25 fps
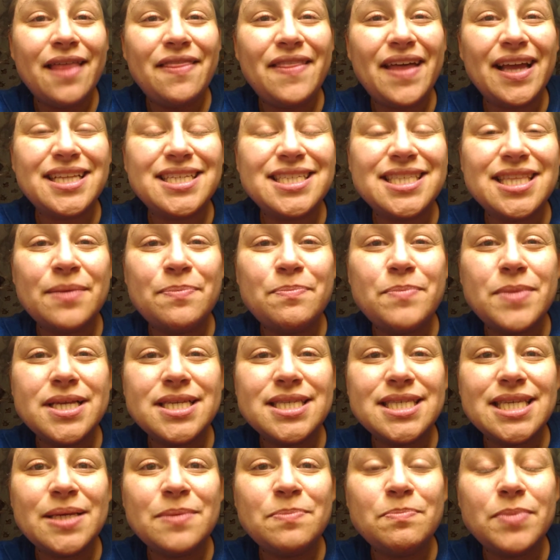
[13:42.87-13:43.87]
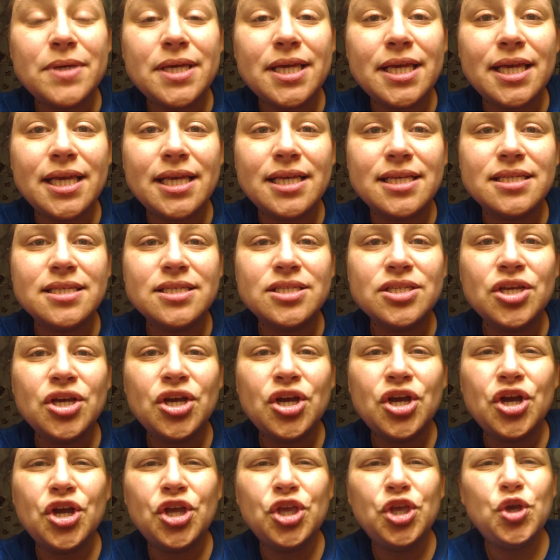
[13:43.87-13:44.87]
That's the missing piece.
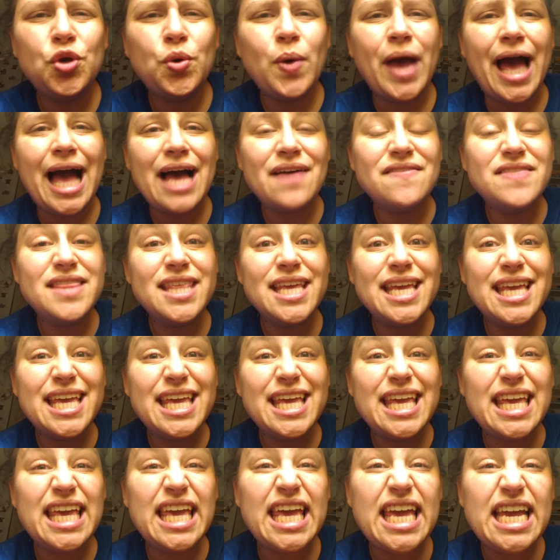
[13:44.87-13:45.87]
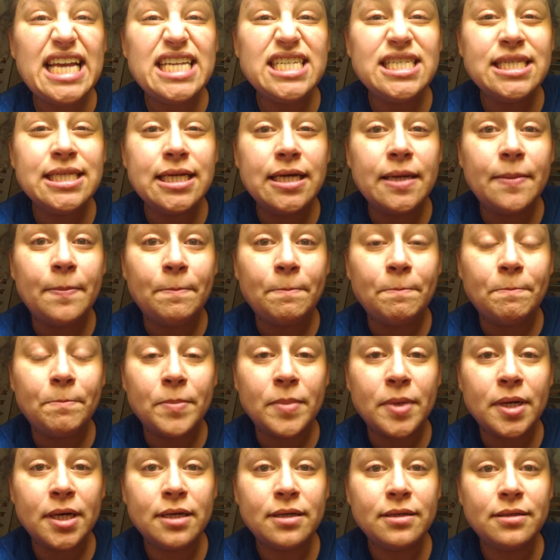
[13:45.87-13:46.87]
You have the kingdom